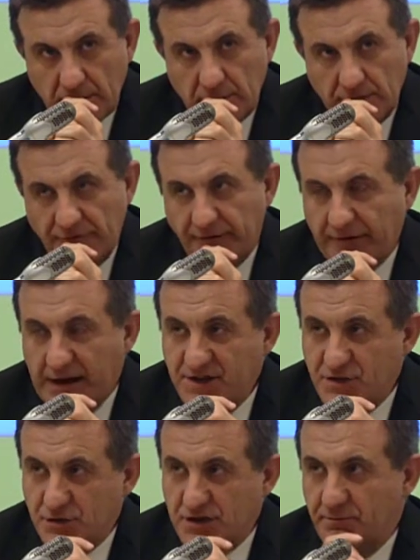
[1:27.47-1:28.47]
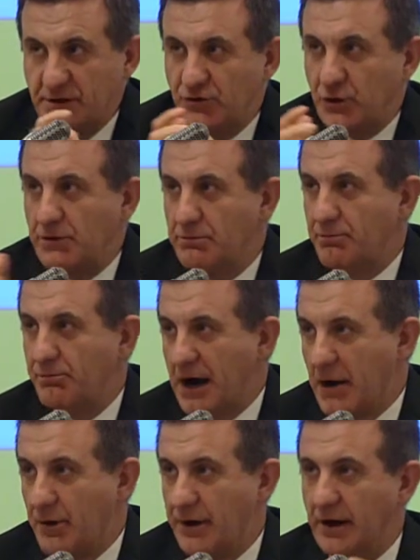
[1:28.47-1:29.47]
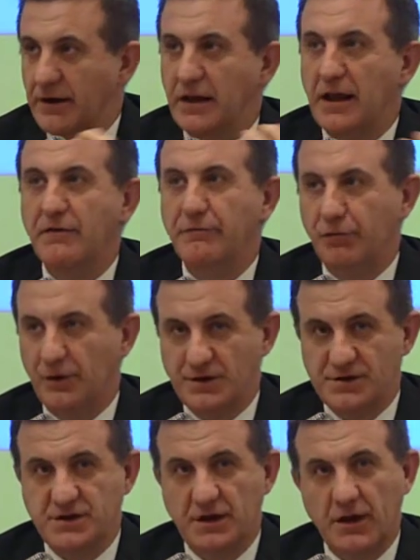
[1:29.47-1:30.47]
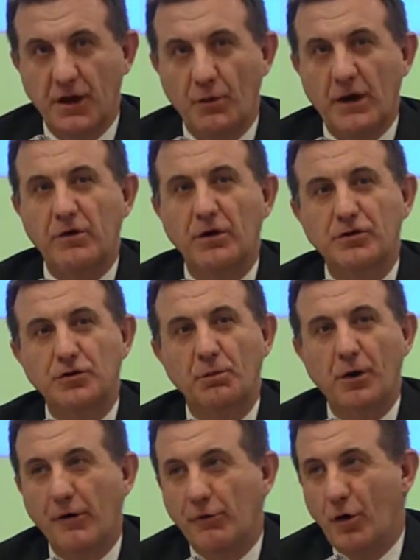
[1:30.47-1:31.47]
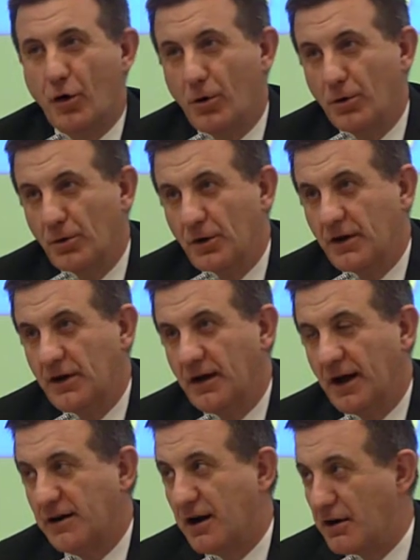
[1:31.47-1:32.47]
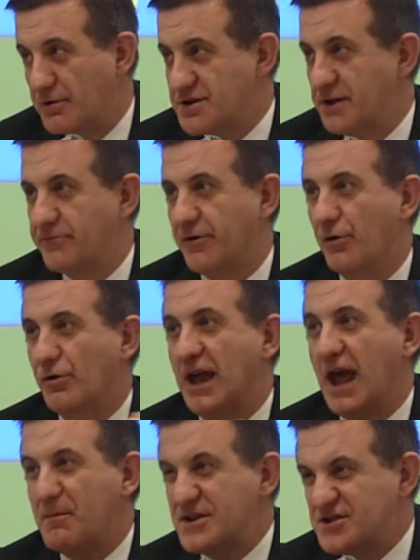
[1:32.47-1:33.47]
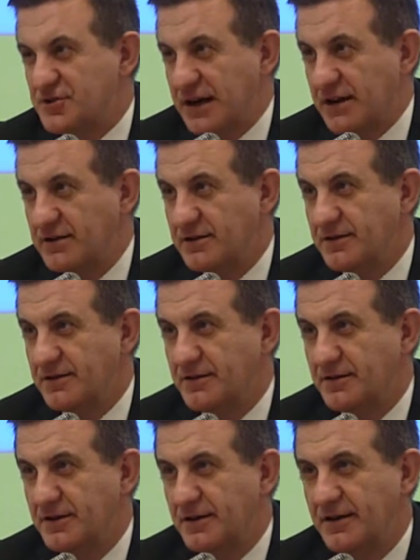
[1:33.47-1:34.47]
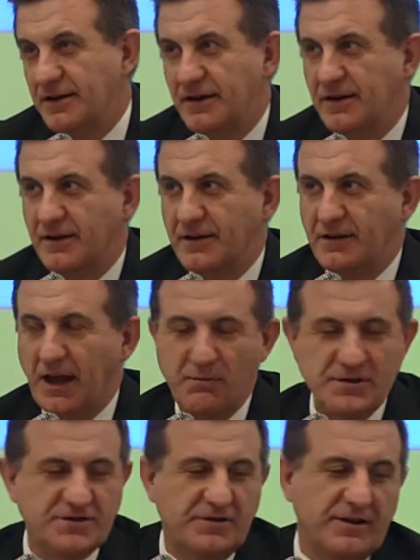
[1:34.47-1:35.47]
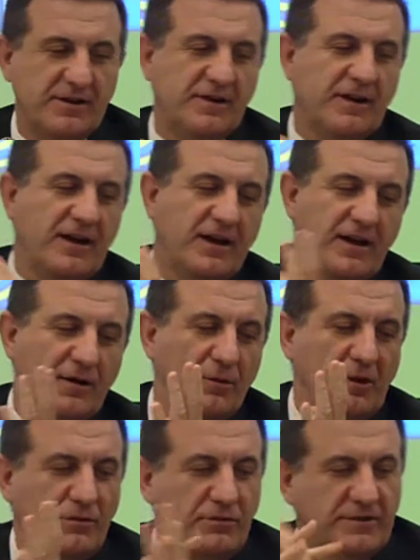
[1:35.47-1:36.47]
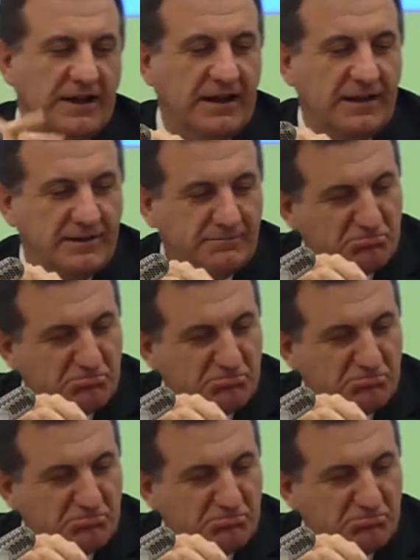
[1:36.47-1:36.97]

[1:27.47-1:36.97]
the relationship between power and influence. We're going to borrow a concept from chemistry. When they